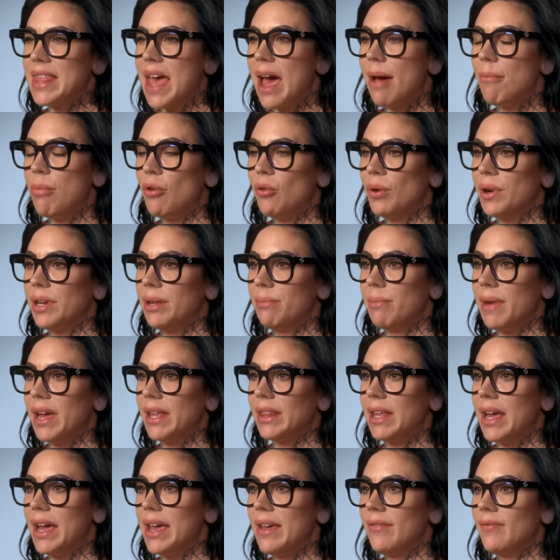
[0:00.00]
that point in
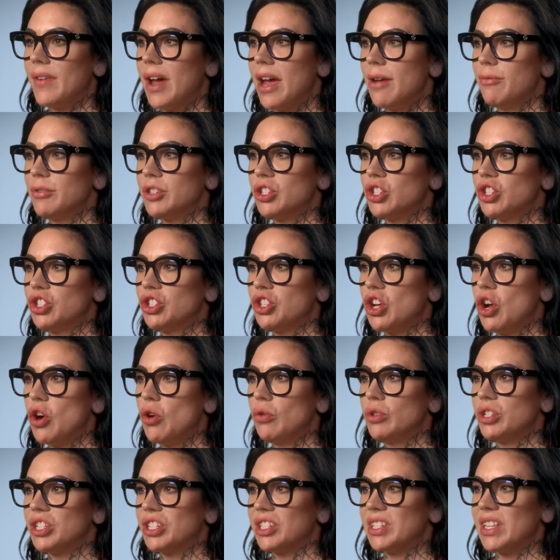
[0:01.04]
my life, I was
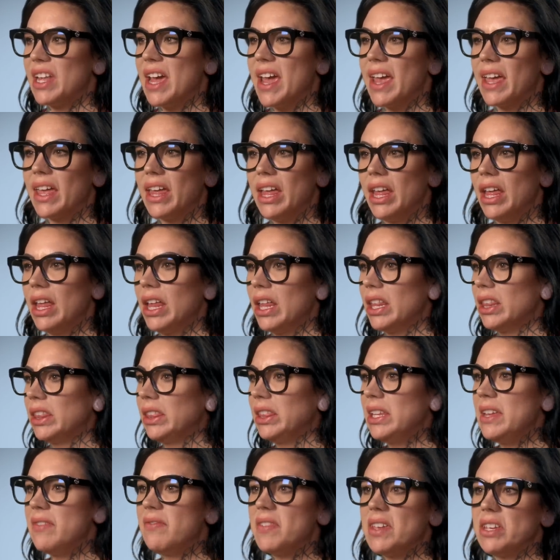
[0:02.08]
so just like
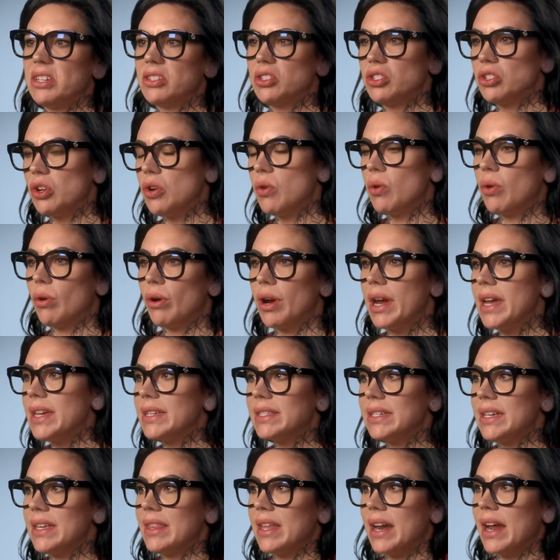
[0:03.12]
living so
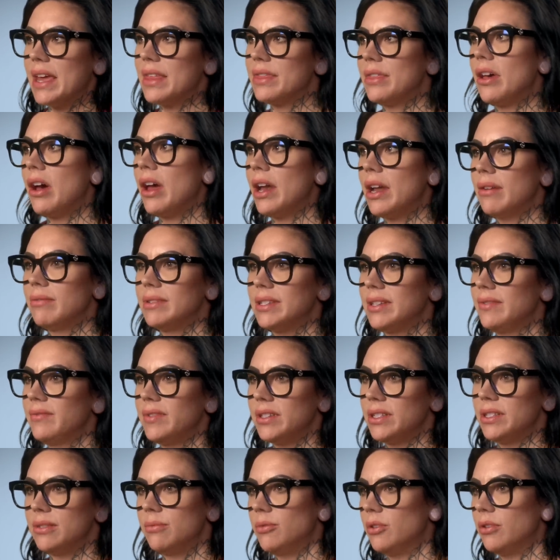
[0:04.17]
crazy that I thought I was
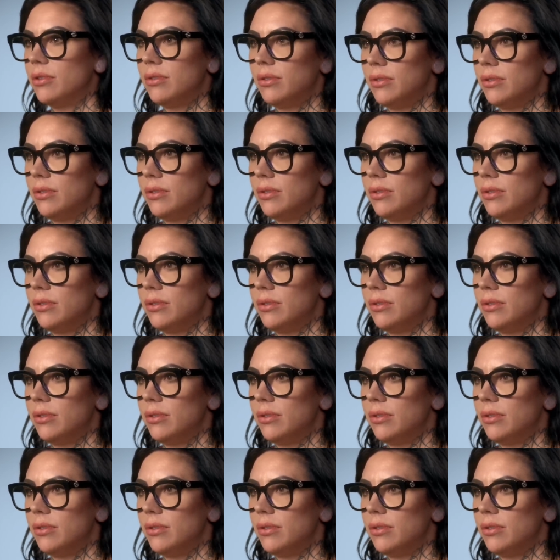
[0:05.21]
invincible.